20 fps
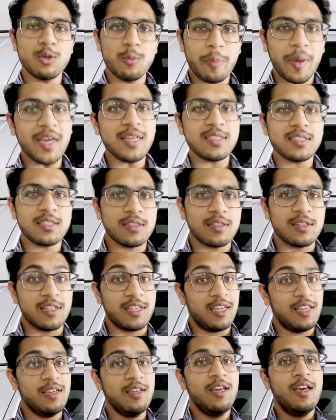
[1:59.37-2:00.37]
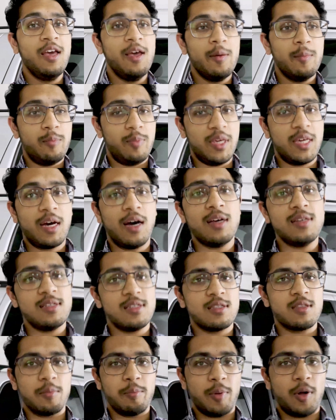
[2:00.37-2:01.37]
basically,
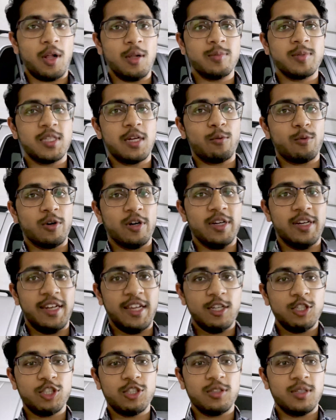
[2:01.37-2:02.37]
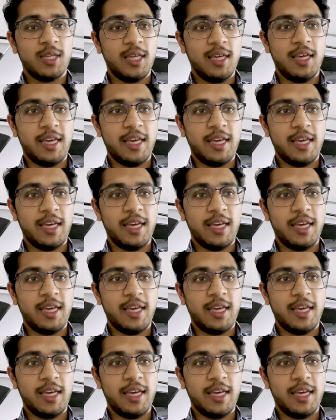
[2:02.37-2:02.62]
because the bulbs that were initially